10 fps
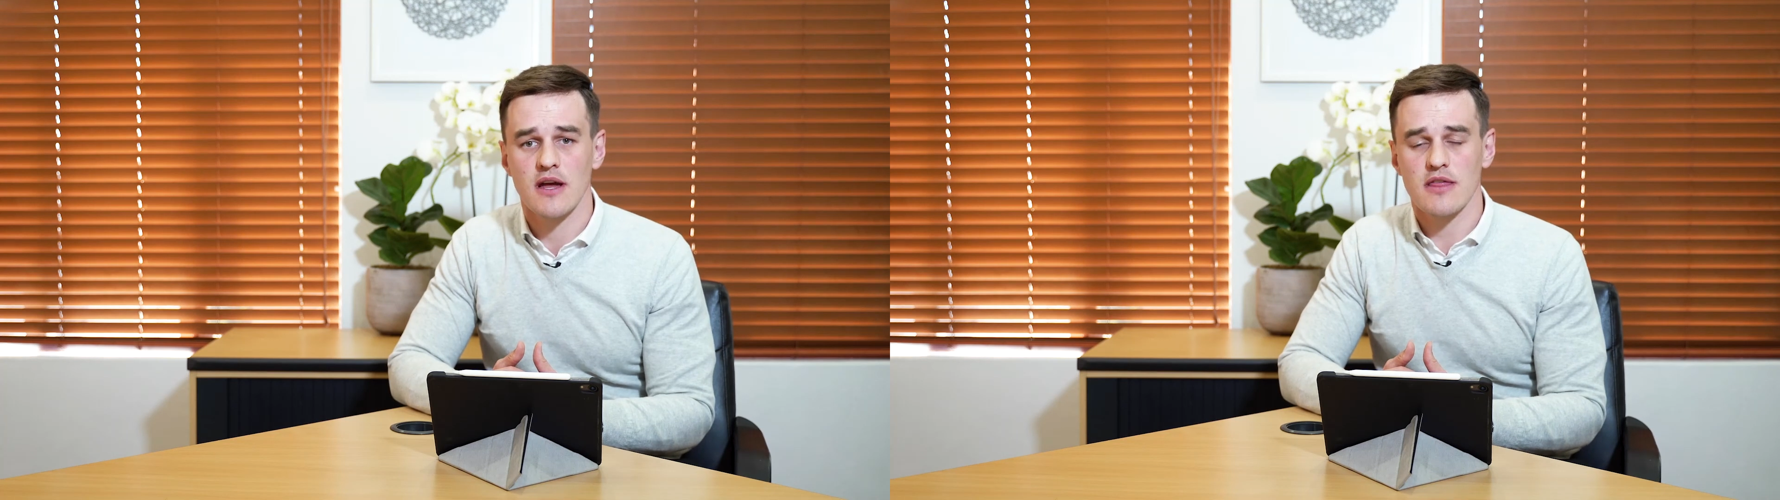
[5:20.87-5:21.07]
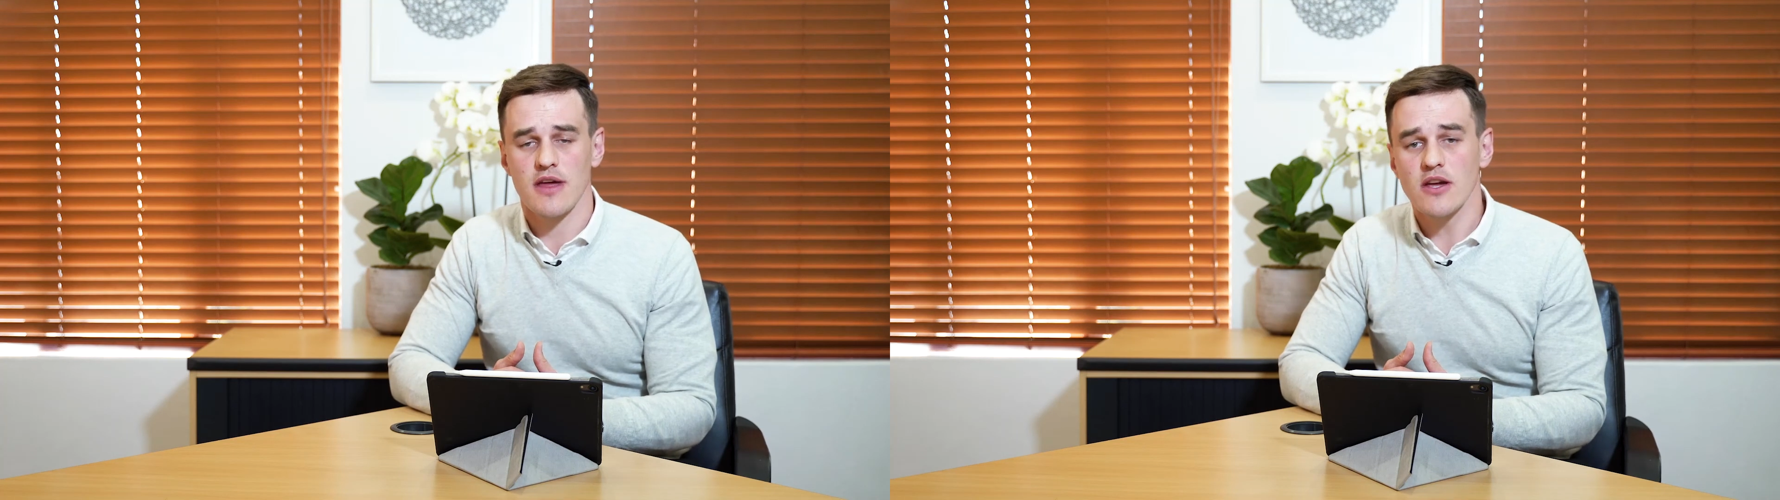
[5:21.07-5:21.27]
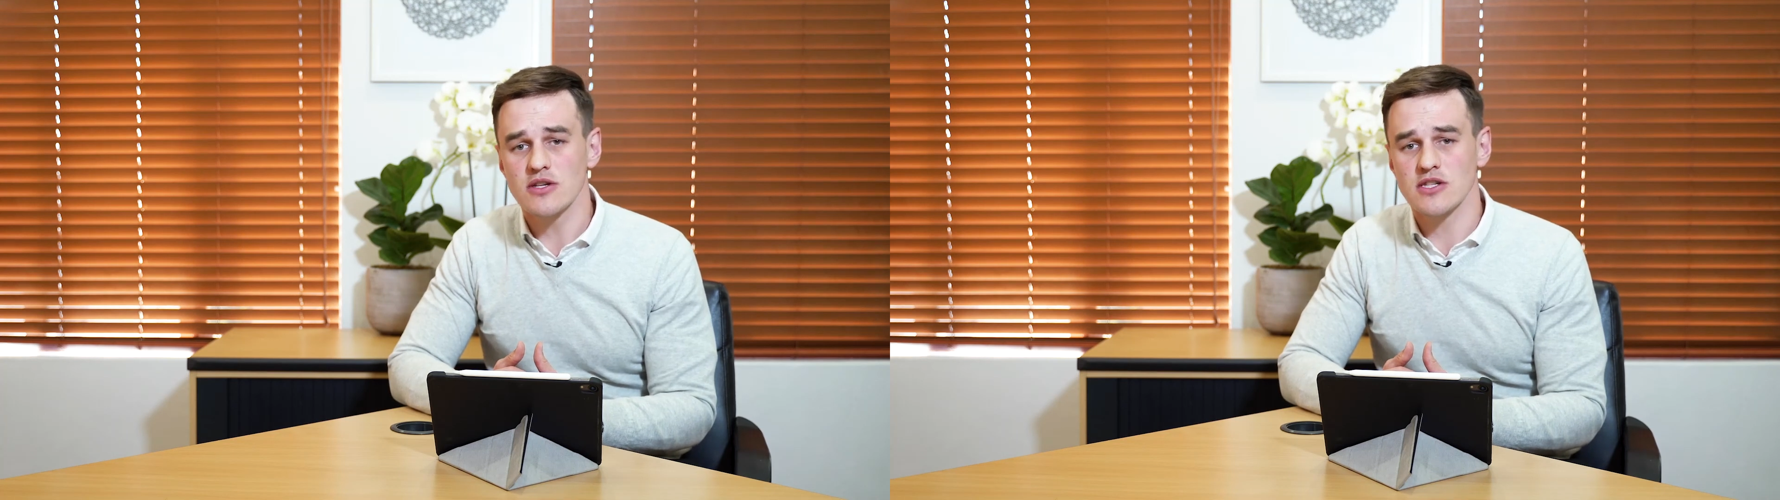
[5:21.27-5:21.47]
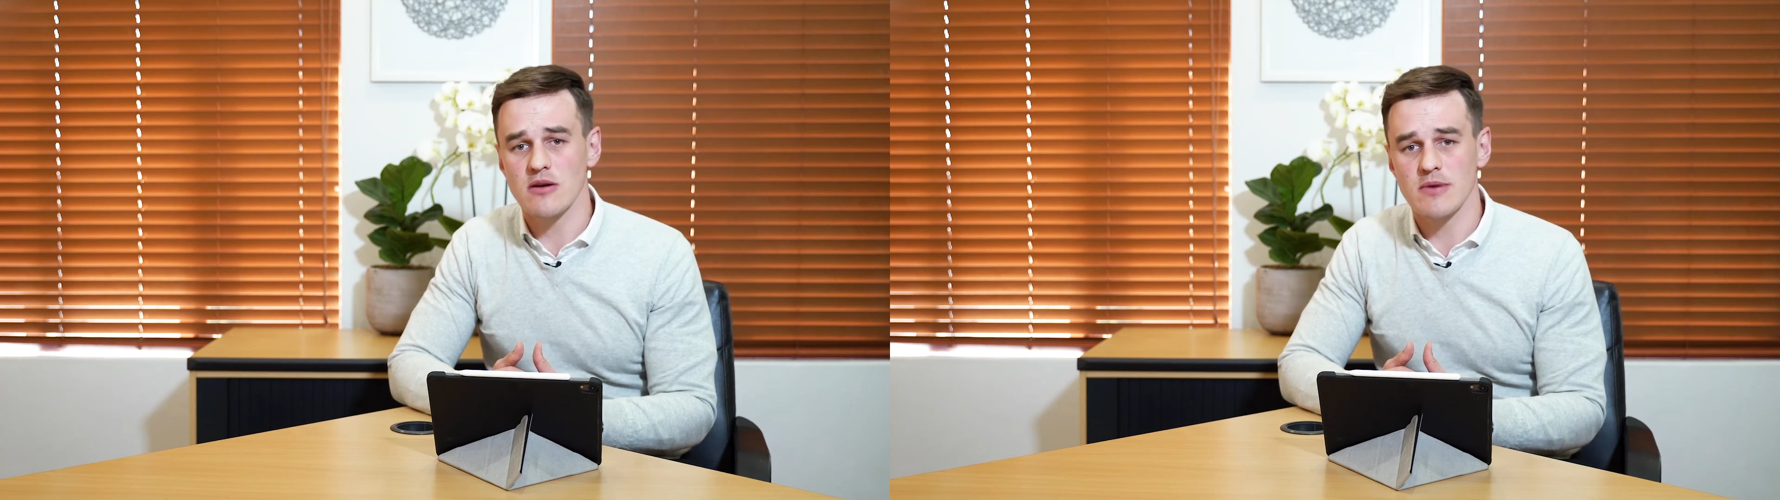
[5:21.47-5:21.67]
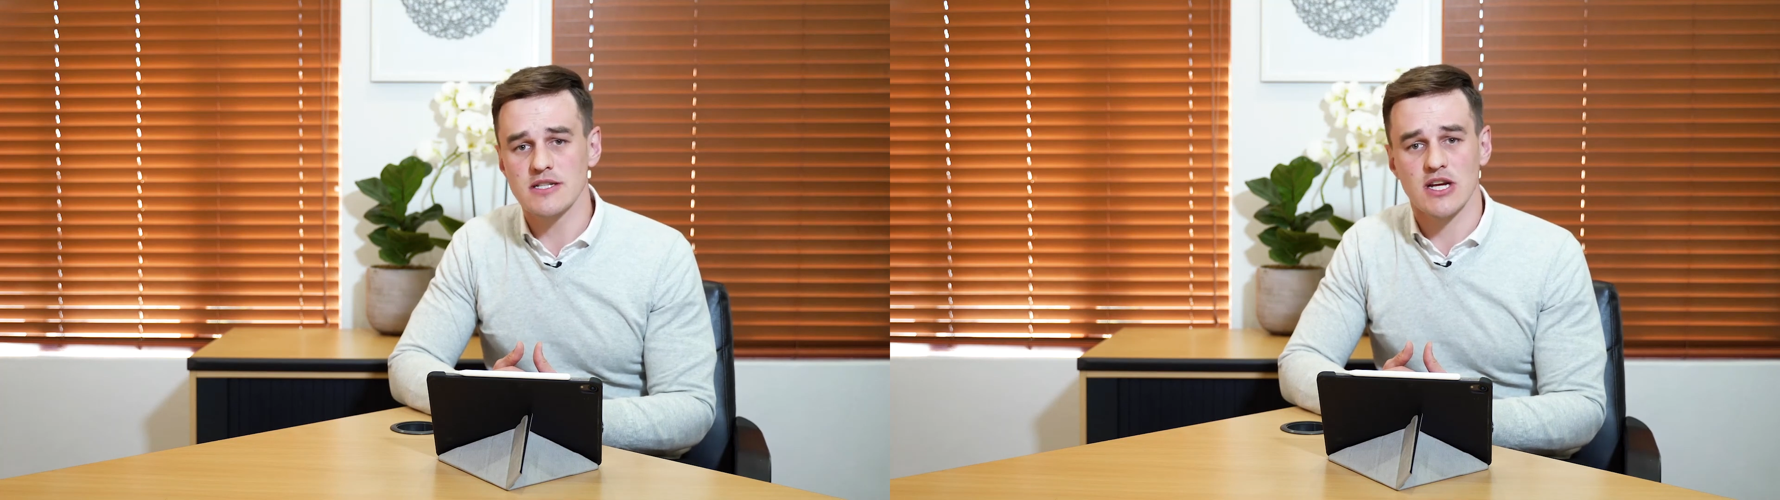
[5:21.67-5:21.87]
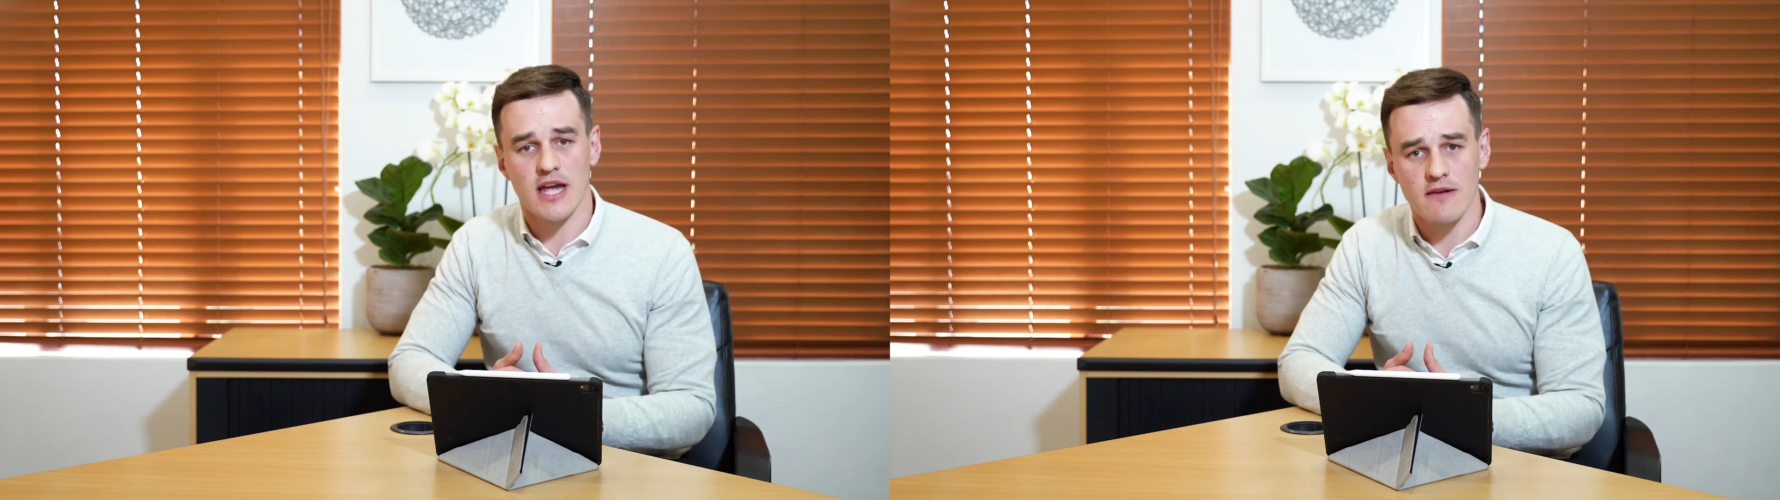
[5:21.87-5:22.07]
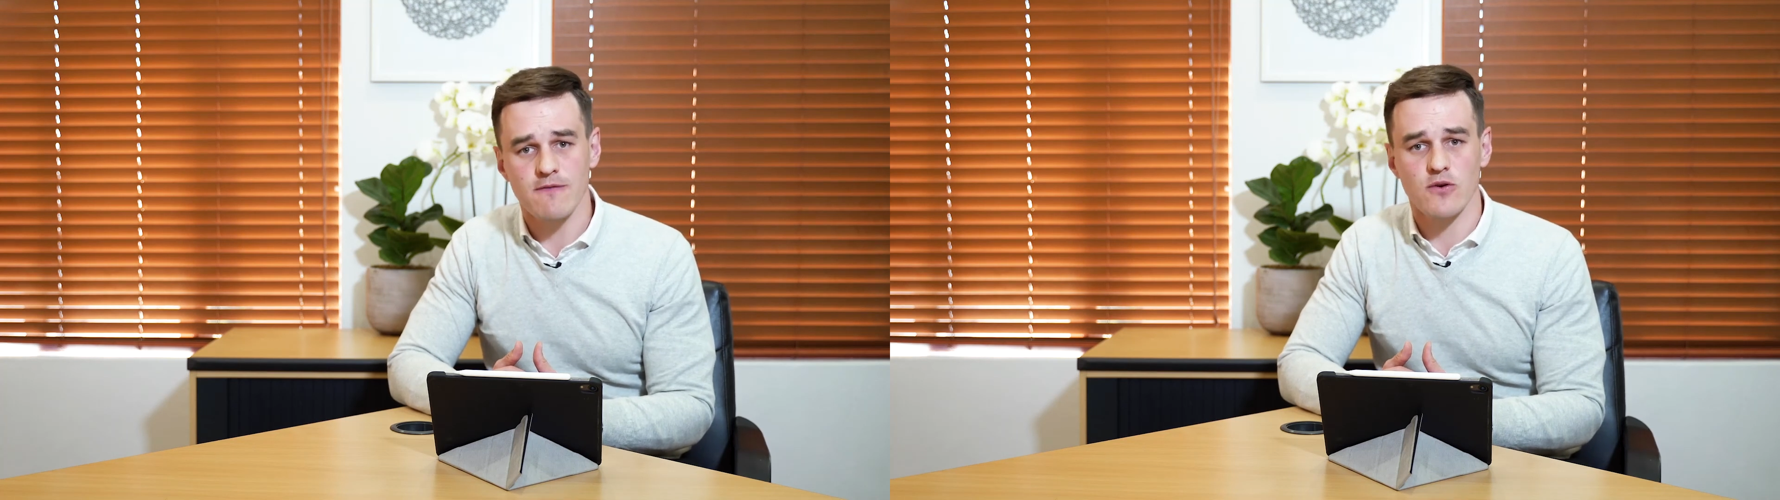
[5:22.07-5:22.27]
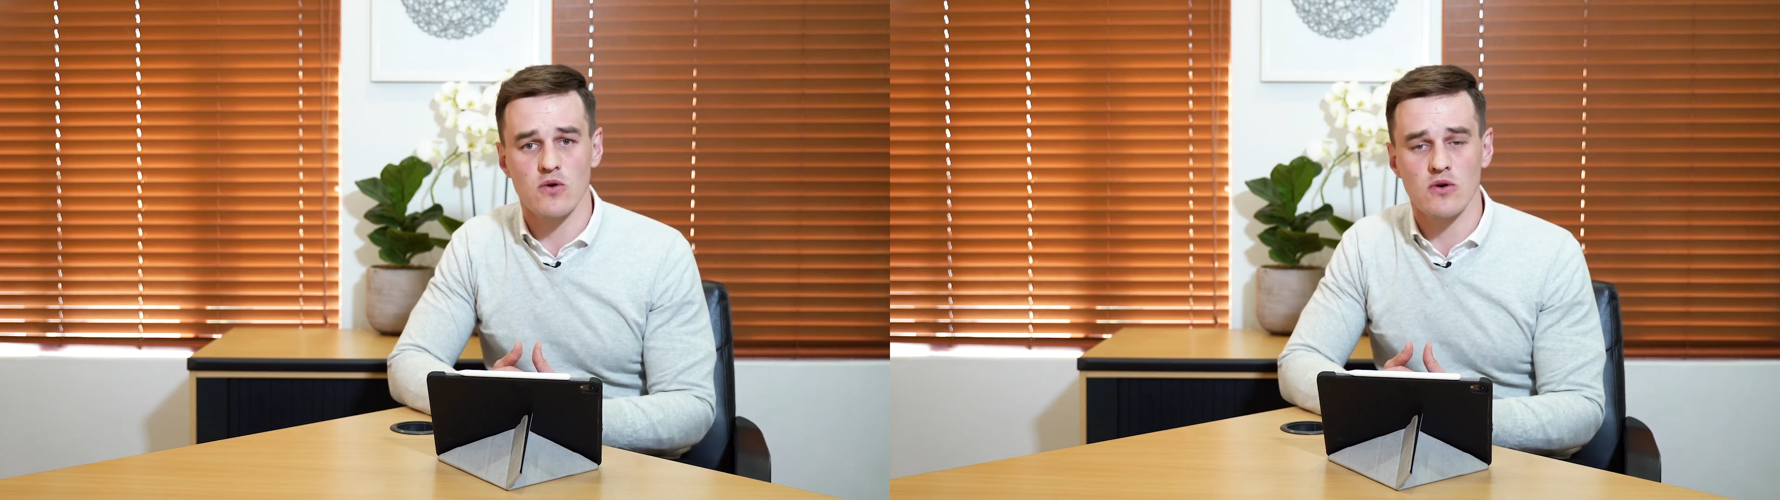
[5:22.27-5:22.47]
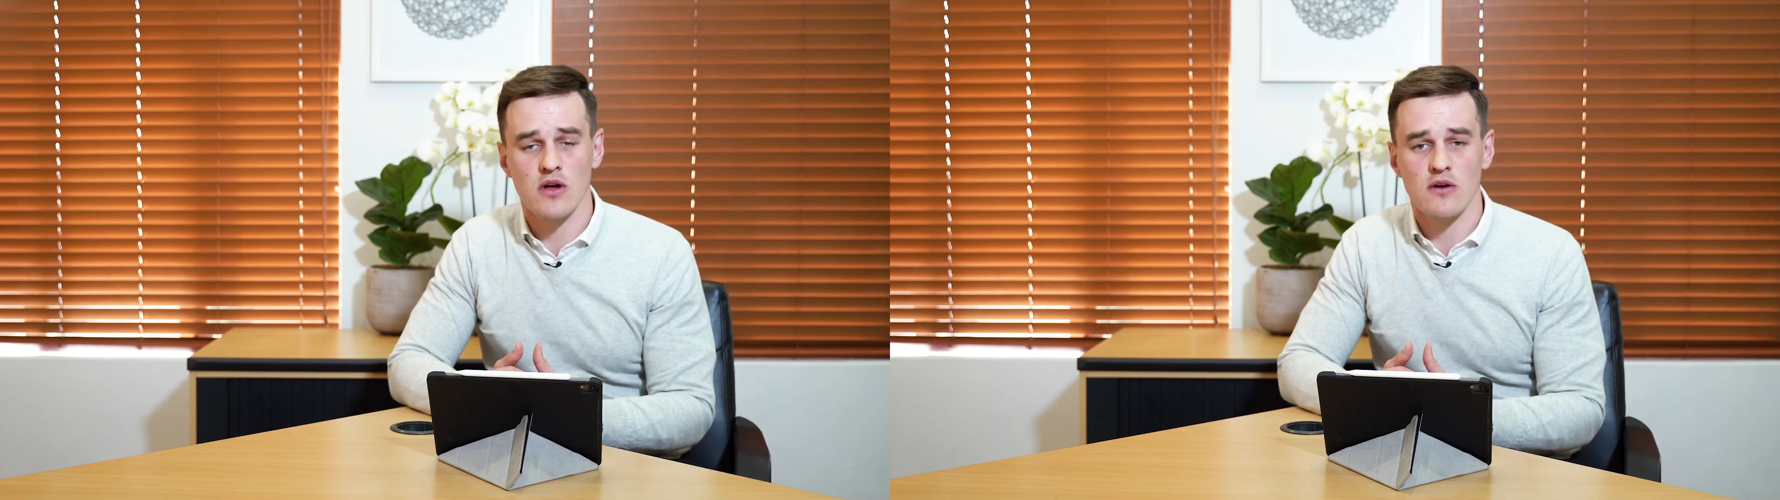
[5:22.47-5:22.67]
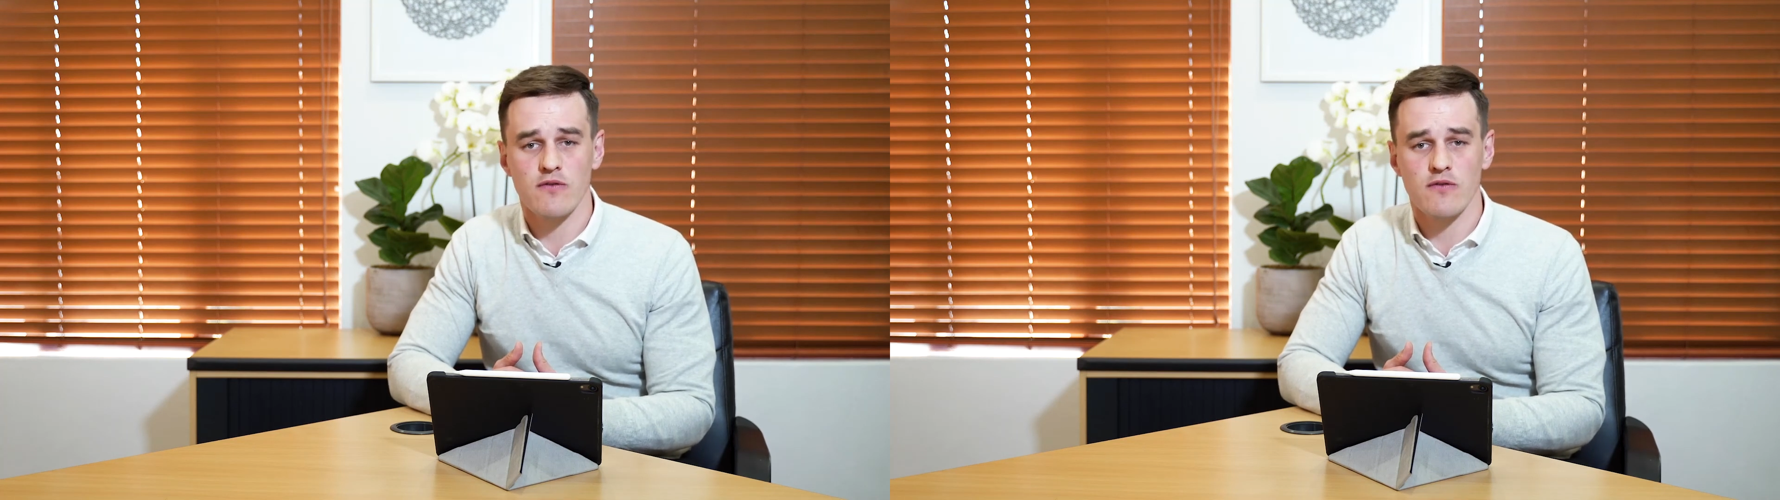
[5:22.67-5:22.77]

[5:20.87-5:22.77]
Thank you so much again for